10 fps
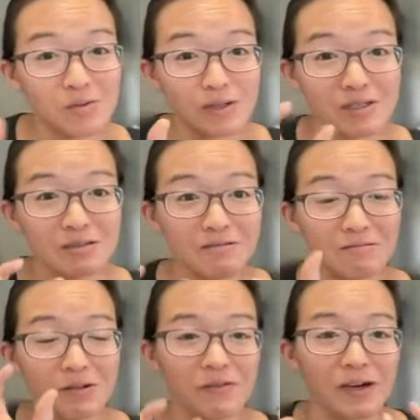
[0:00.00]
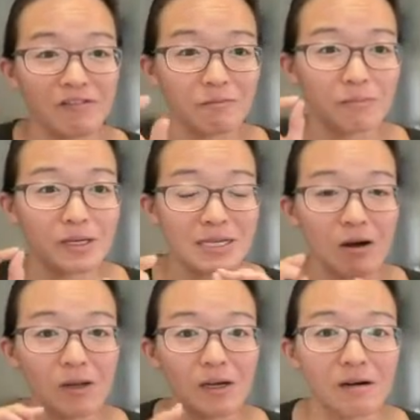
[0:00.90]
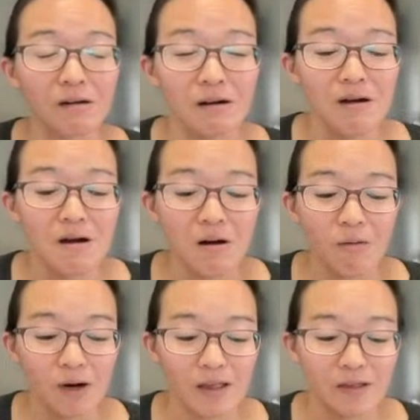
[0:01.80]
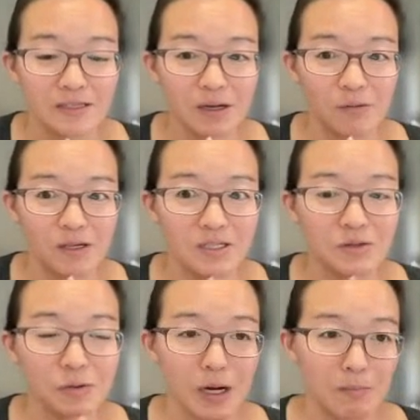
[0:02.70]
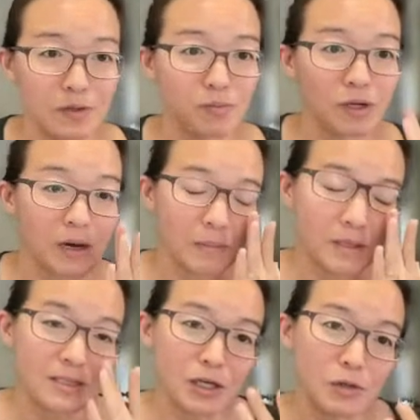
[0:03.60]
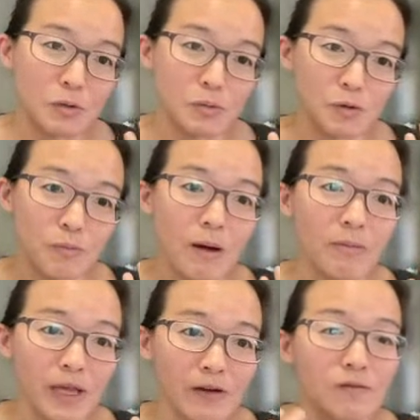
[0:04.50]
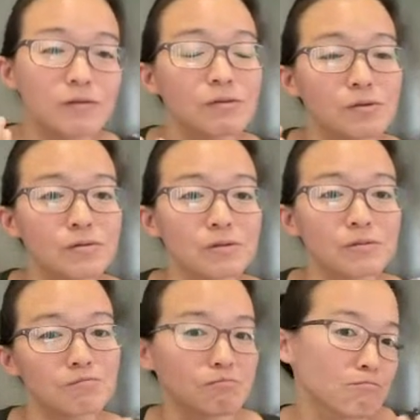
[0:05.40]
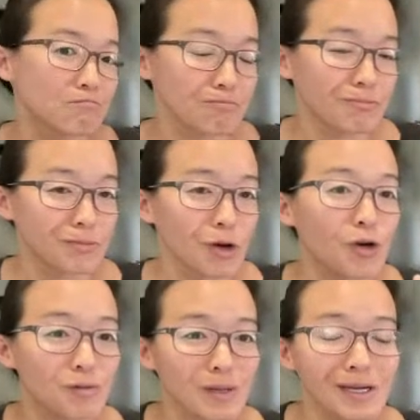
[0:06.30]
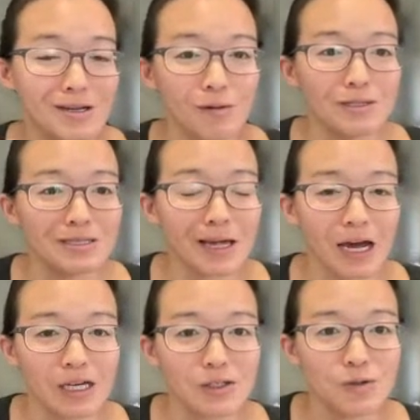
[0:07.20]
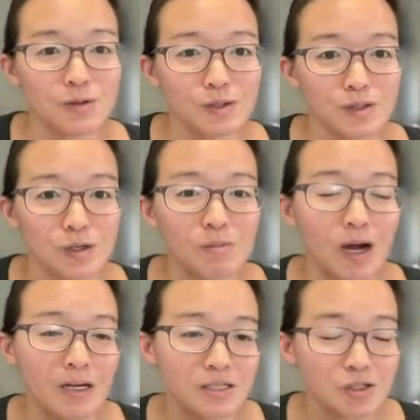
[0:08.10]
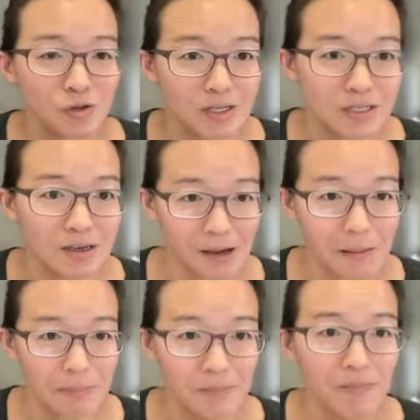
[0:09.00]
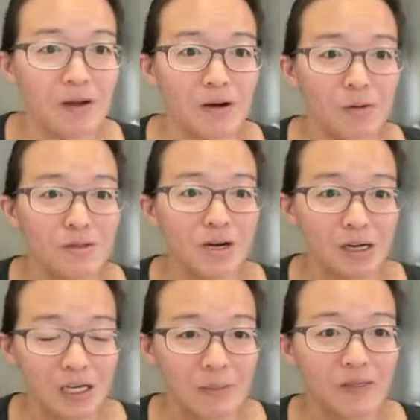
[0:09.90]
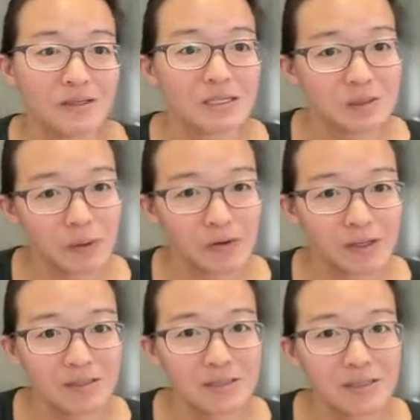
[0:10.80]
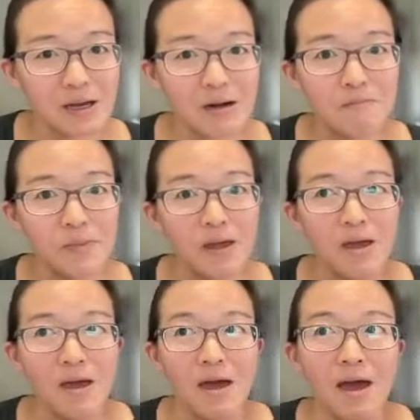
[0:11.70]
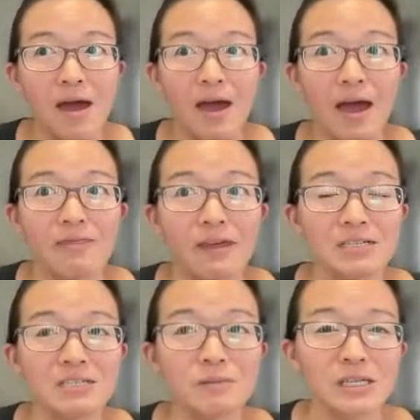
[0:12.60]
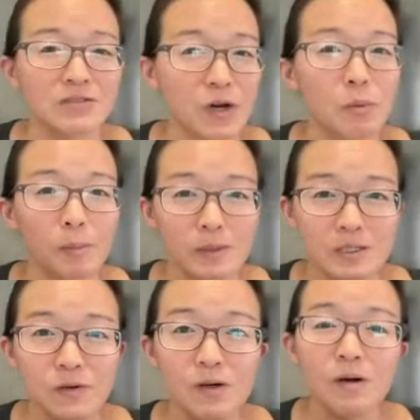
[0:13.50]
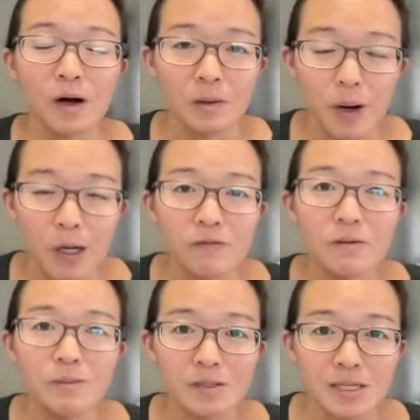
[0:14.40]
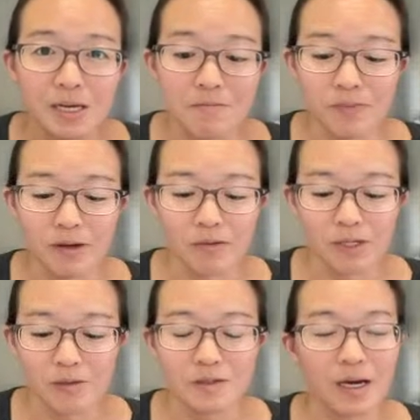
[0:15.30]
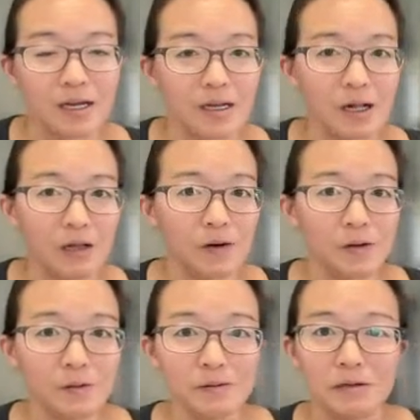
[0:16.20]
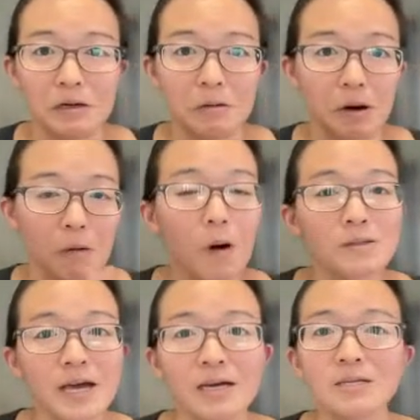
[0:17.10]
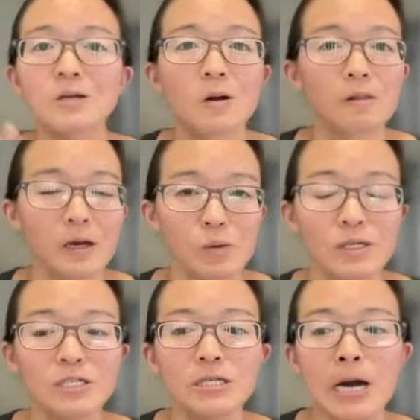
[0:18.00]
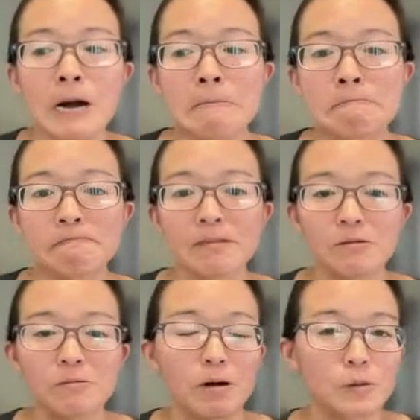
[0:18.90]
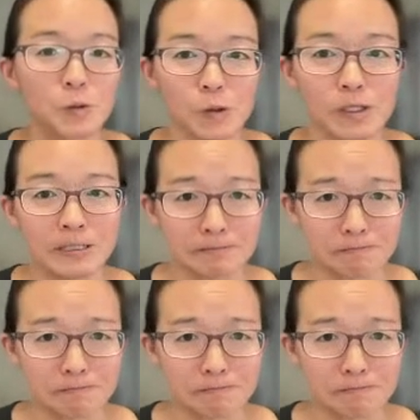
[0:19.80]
which we've kind of picked out here, one of the things I want to bring up is that you probably have heard me and noticed that I do use the term concentration camp when talking about this experience. And that is something that's very purposeful on the part of the museum. We use that in all of our, our wall text, our language, our tours.